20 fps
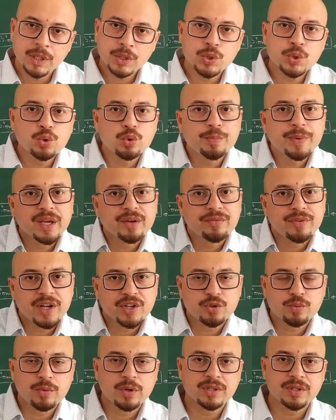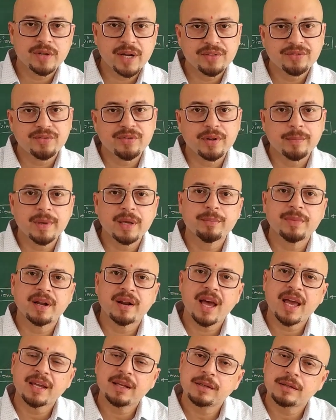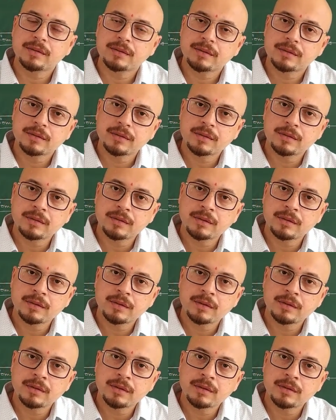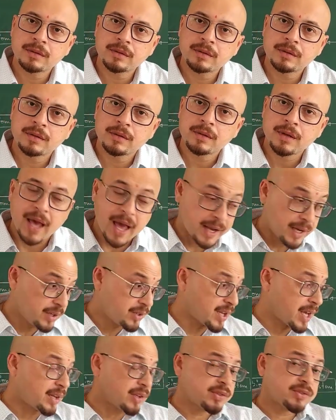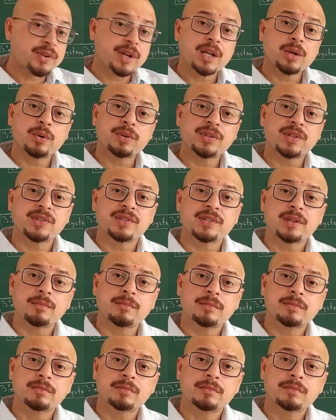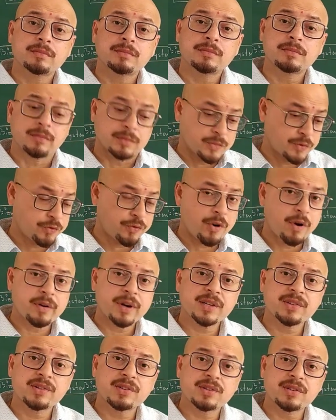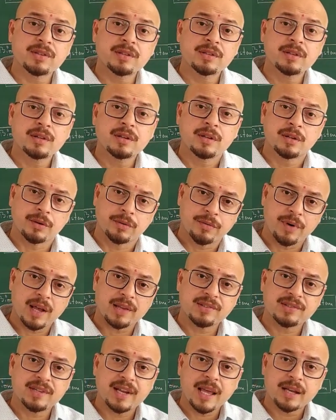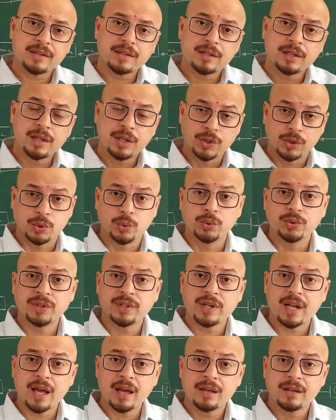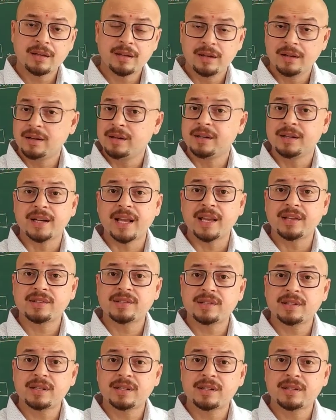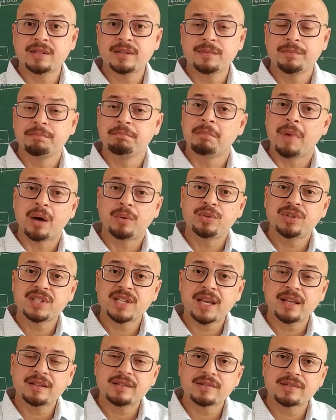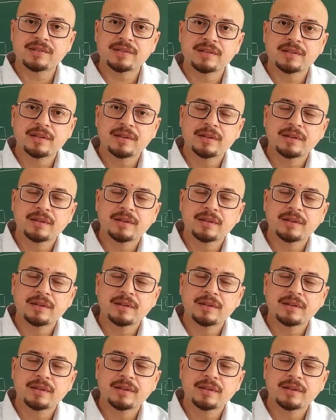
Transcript: 2 being freshwater and 3 being marine. And in terrestrial ecosystem, forest, grassland, tundra, desert, mountains,